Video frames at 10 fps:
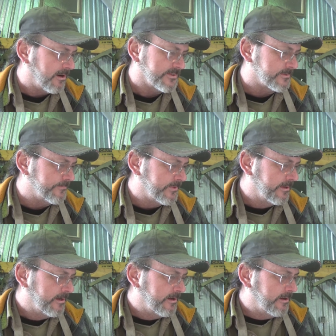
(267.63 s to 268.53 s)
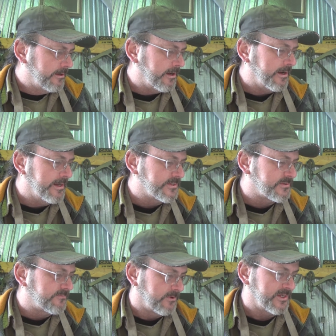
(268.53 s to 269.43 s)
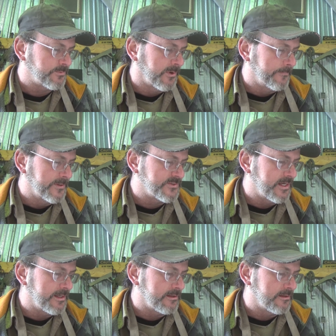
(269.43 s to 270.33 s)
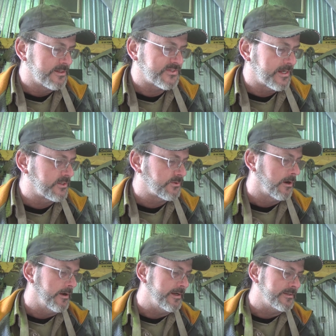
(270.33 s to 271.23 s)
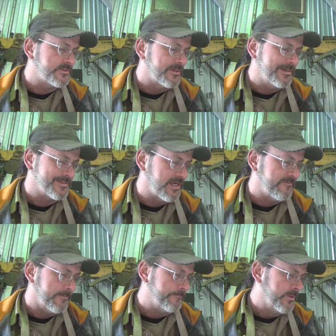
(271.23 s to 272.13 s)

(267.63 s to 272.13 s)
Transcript: Awesome. It is for this purpose that the set of drawings is given.